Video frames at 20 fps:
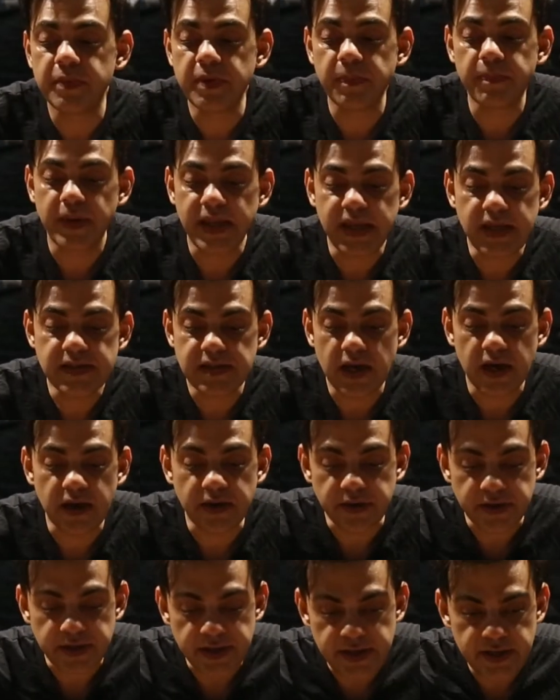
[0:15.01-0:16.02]
The play is a
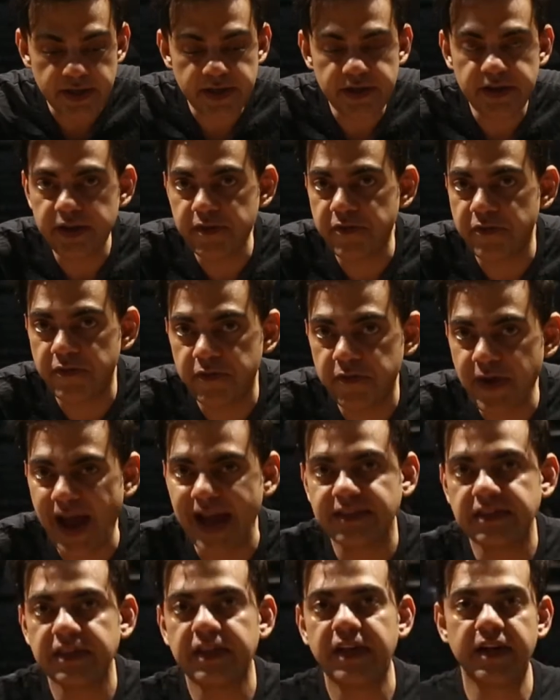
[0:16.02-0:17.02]
really, really
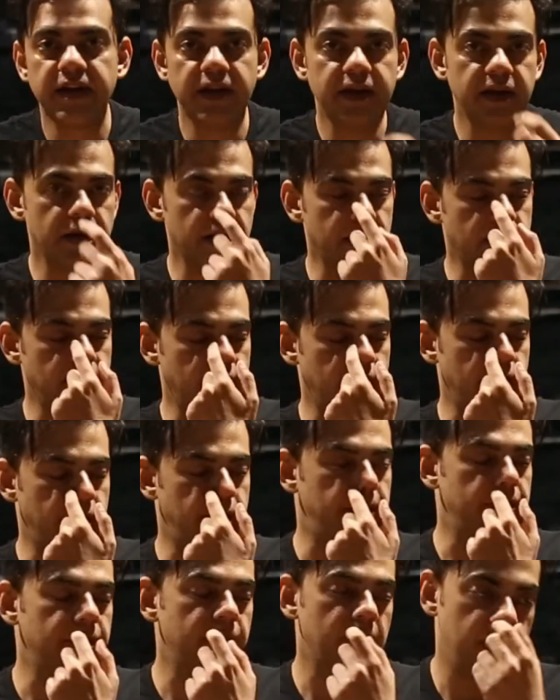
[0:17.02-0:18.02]
fascinating
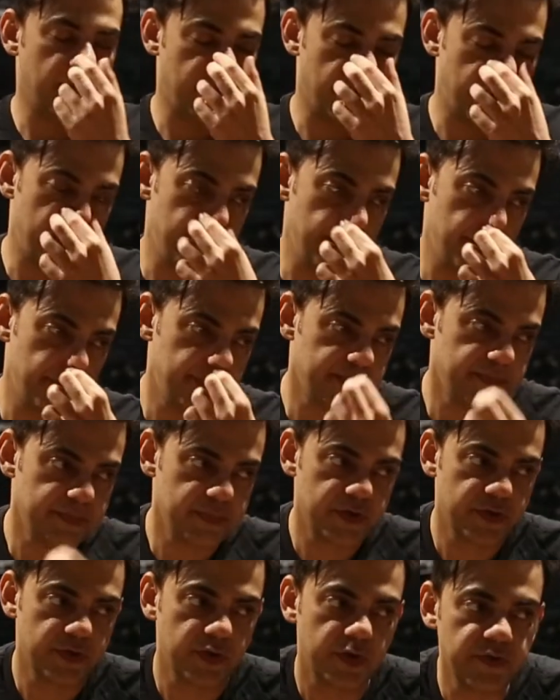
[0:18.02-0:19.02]
uh, uh,
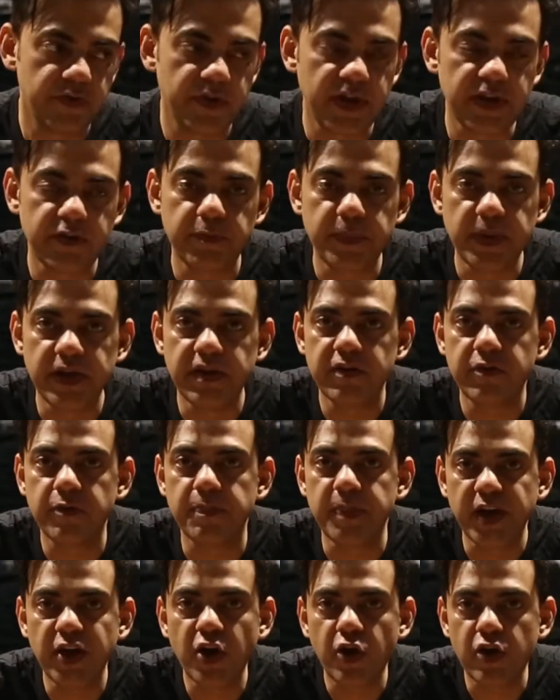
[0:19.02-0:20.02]
sort of experience
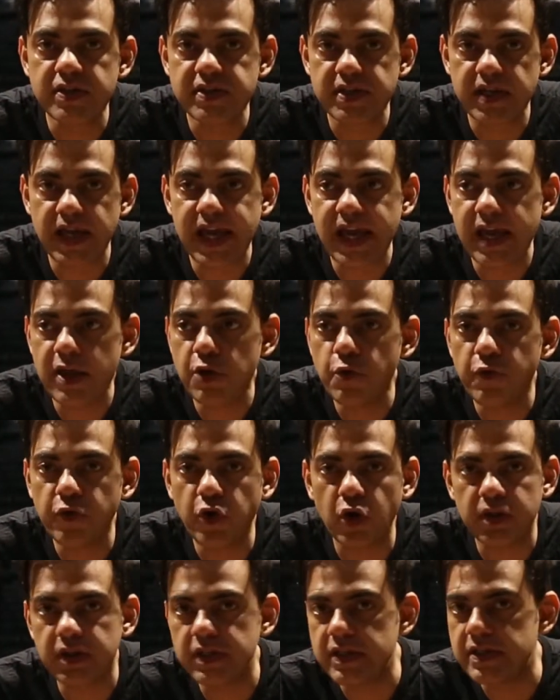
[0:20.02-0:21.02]
because A, you've
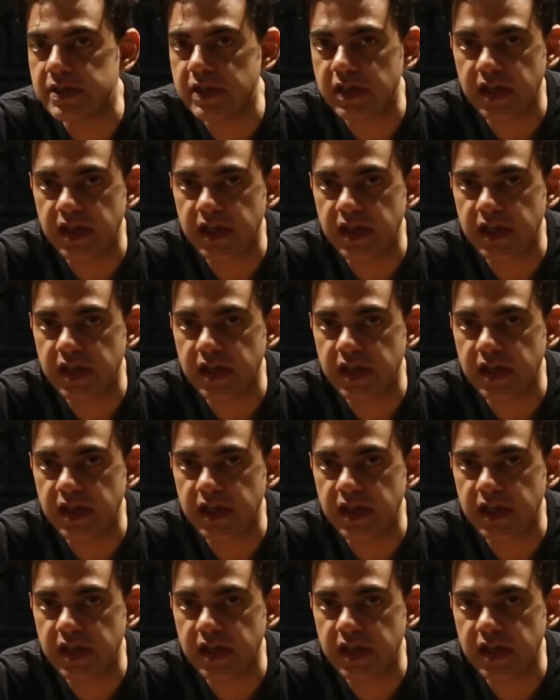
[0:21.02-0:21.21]
got these